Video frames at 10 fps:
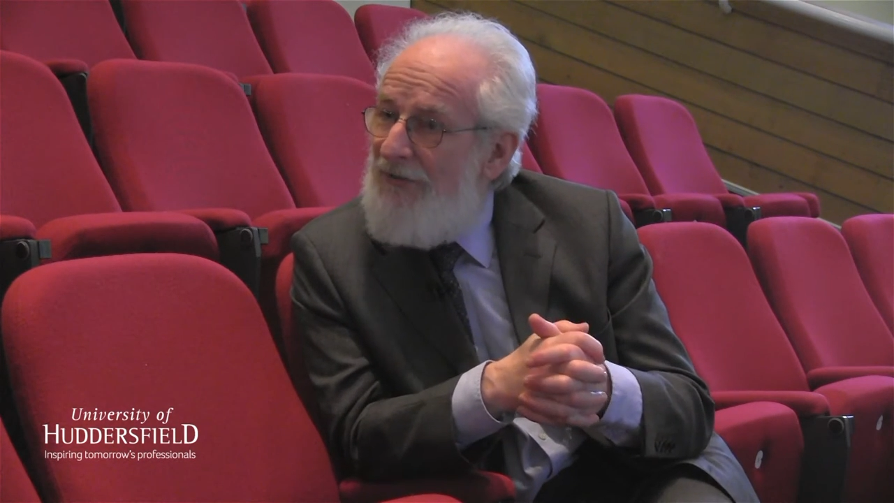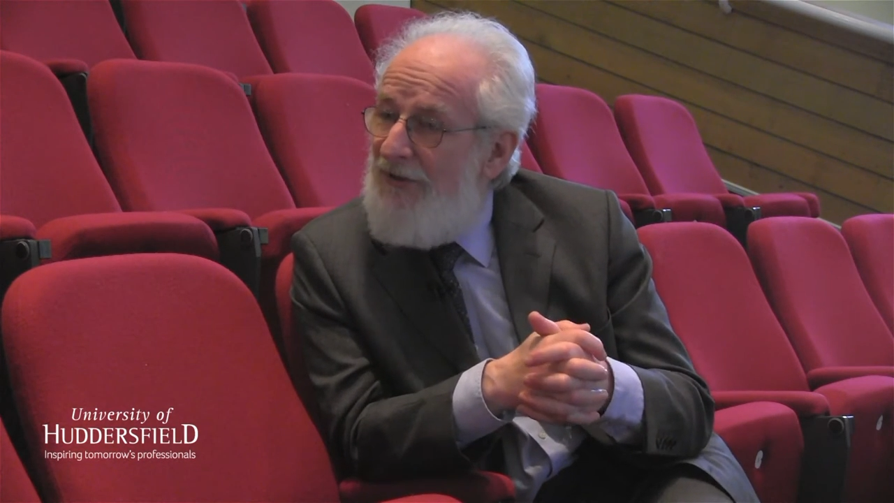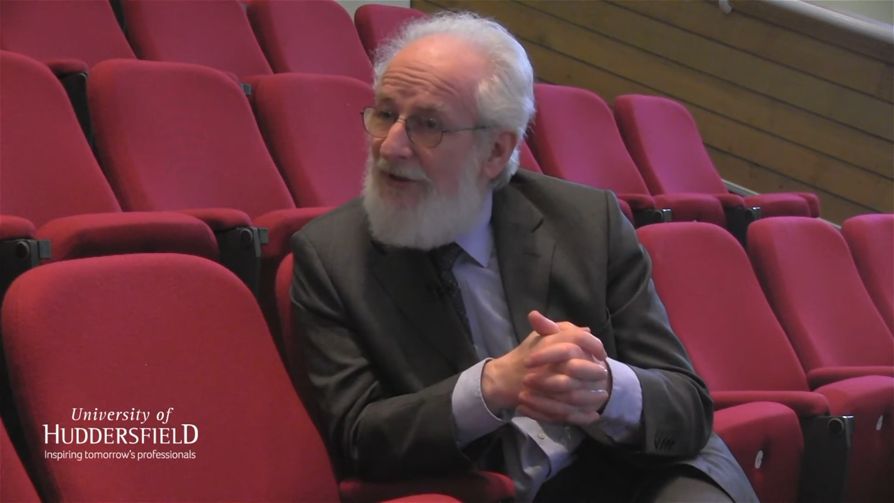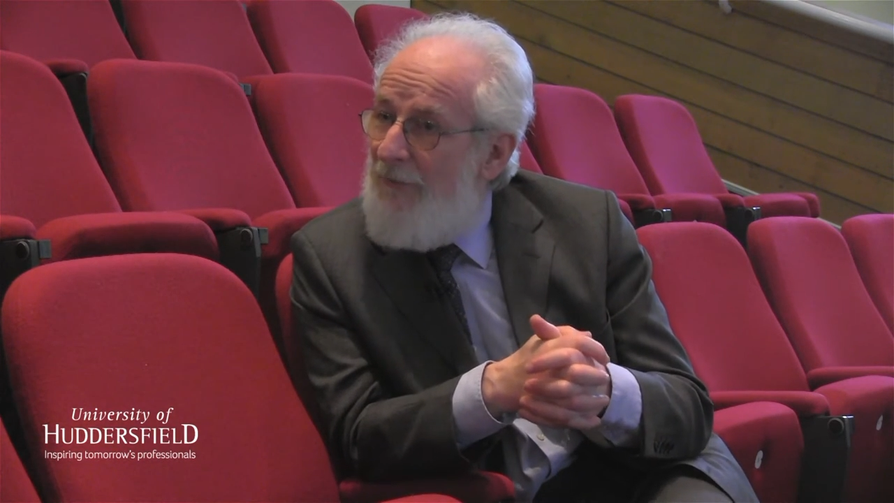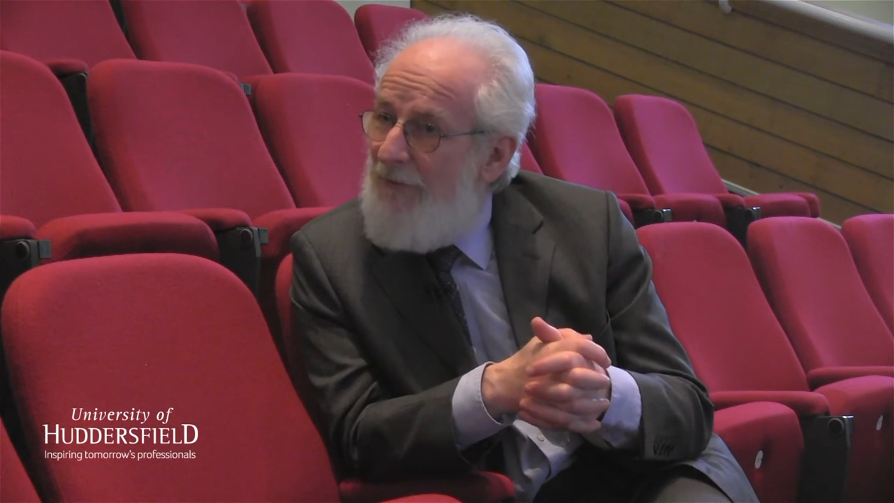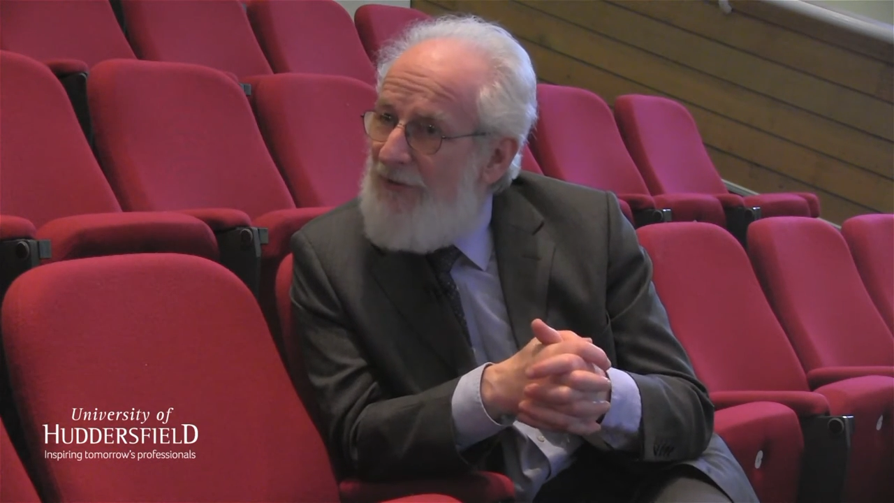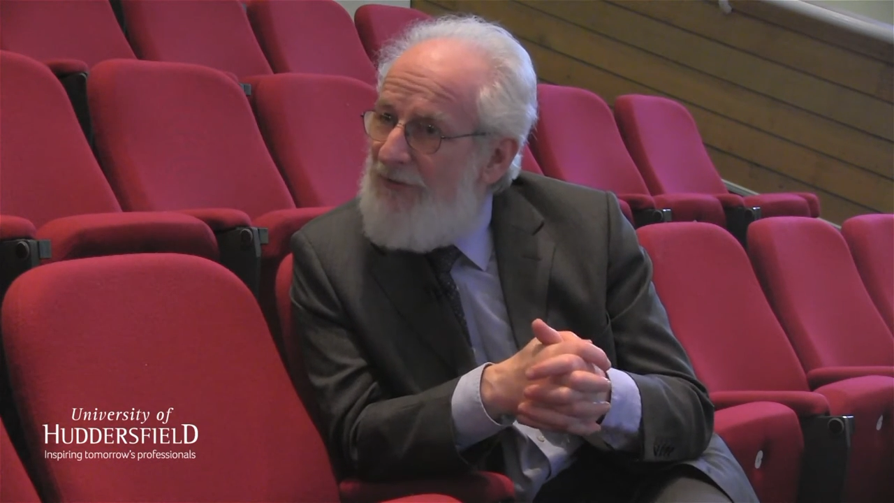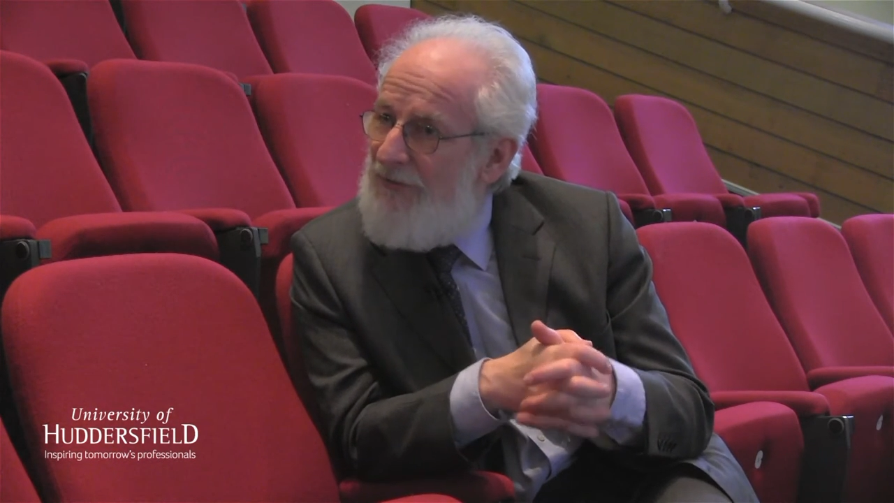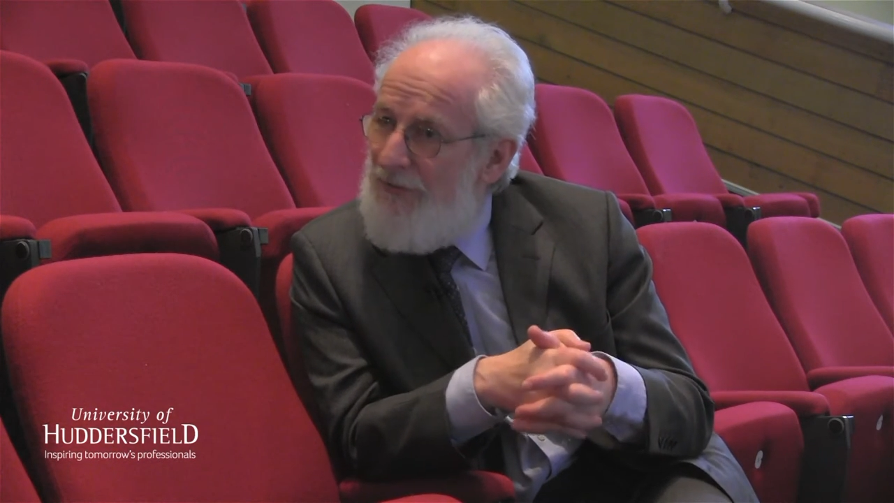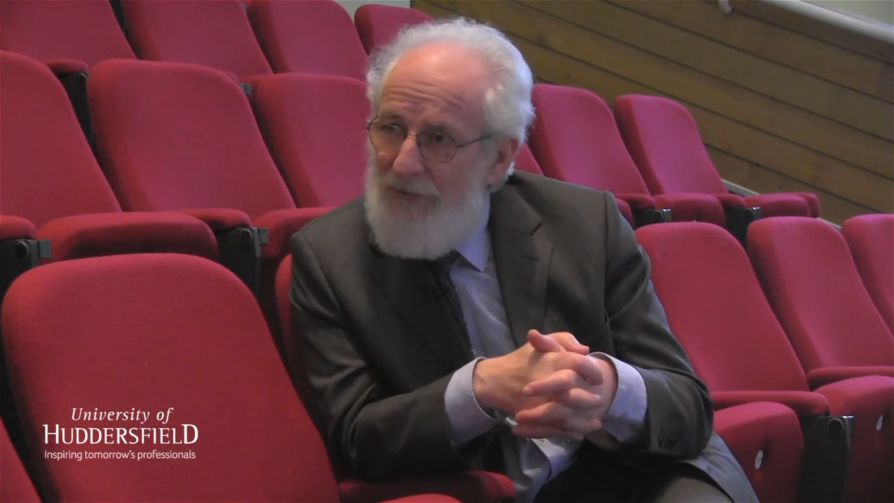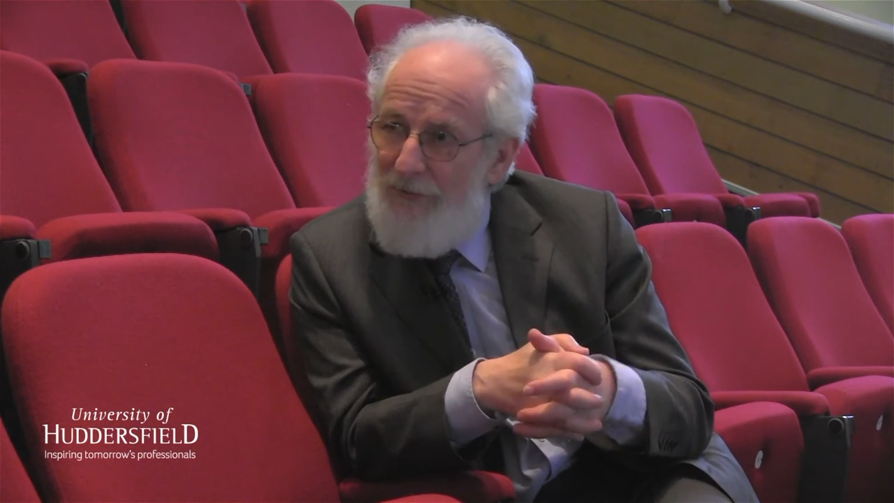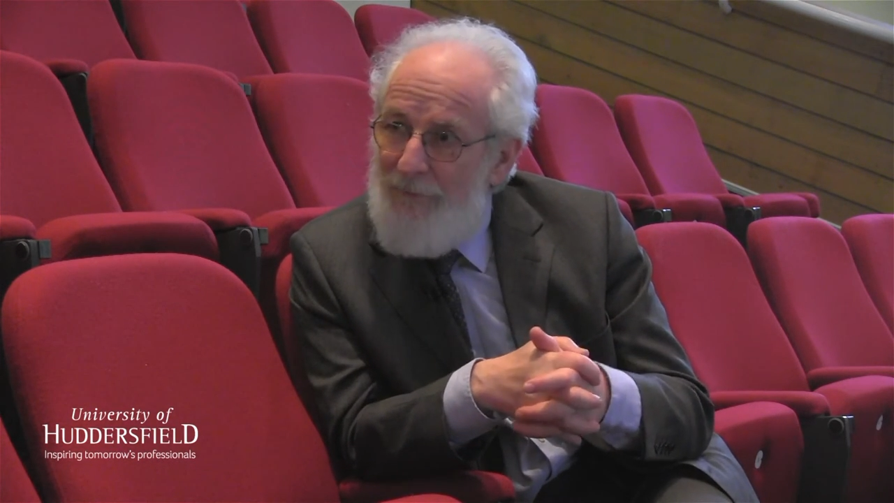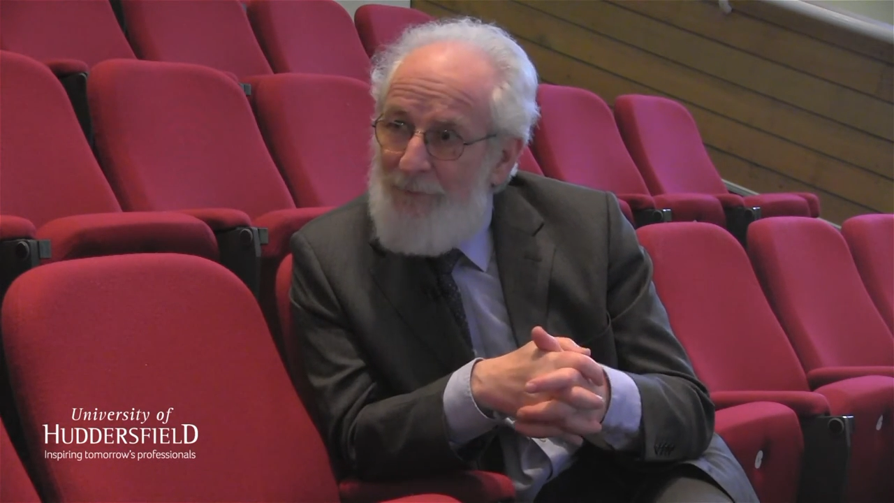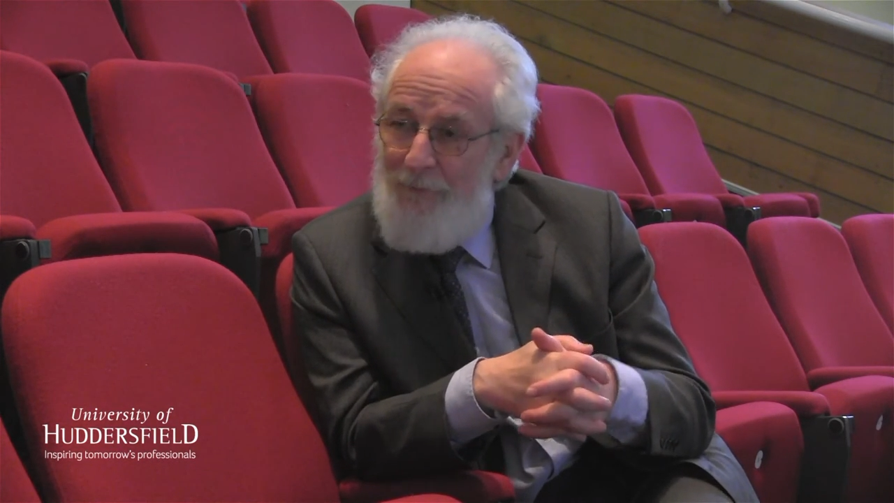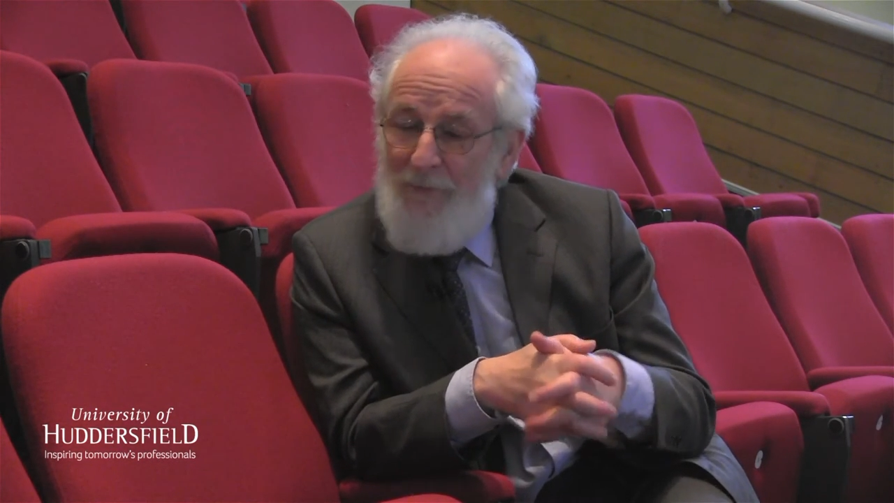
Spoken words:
dealing with it at all.